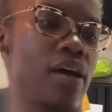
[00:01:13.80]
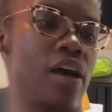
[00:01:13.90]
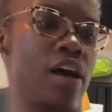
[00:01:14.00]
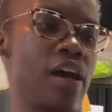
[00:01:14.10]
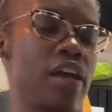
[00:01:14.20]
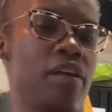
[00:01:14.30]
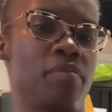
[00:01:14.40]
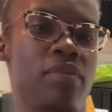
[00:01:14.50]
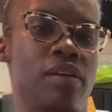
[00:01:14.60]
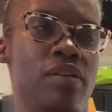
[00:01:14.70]
I
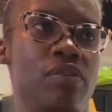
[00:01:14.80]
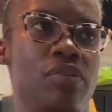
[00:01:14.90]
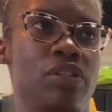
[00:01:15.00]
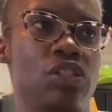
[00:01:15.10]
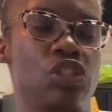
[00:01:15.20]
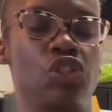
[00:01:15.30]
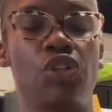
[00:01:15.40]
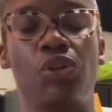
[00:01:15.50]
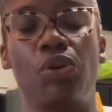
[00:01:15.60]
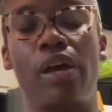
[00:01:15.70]
am then going to show
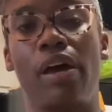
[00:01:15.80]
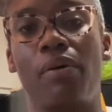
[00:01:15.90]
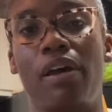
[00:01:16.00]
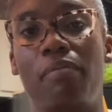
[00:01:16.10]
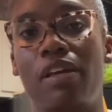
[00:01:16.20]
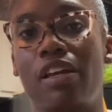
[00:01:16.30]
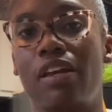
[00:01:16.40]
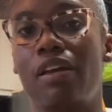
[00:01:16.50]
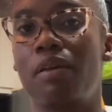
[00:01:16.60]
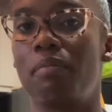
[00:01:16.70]
you how I make
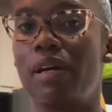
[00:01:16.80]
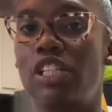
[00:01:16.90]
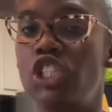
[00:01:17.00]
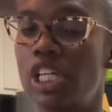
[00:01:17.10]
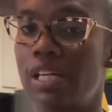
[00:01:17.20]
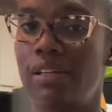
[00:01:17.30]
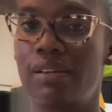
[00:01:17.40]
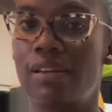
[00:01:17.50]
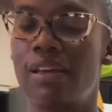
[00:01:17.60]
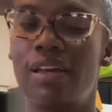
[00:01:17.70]
my
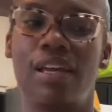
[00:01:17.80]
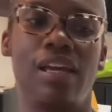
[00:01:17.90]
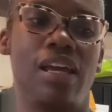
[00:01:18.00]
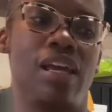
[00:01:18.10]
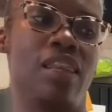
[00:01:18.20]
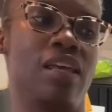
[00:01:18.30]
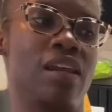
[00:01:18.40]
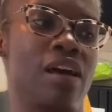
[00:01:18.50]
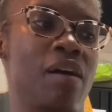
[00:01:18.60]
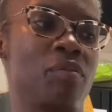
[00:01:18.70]
chicken, and then
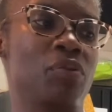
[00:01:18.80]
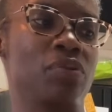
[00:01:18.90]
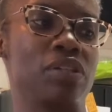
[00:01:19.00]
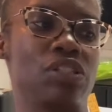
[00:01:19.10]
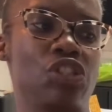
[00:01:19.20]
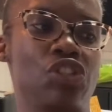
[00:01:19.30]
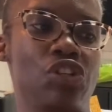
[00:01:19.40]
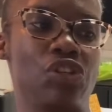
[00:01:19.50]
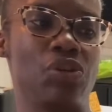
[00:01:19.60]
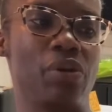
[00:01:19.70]
I'm going to show
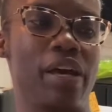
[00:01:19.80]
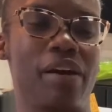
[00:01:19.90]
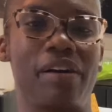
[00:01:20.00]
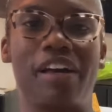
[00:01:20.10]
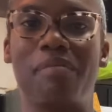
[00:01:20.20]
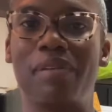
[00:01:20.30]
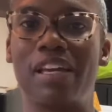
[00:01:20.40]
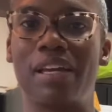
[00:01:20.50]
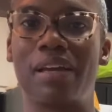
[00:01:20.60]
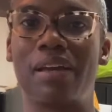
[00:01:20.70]
you how I
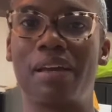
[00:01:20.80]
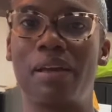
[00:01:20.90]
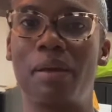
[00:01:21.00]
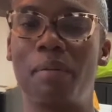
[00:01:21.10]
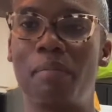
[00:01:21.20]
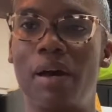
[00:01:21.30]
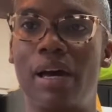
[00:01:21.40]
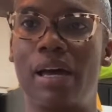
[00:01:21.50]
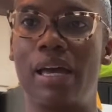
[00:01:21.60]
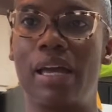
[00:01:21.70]
make
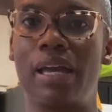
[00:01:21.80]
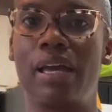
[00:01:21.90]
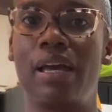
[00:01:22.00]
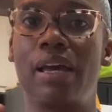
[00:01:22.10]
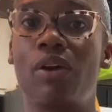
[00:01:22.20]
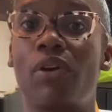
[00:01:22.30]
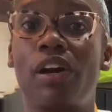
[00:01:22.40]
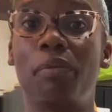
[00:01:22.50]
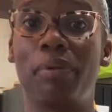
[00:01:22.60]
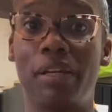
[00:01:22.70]
my
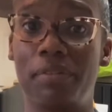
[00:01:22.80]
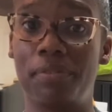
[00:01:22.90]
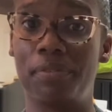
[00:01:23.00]
ground beef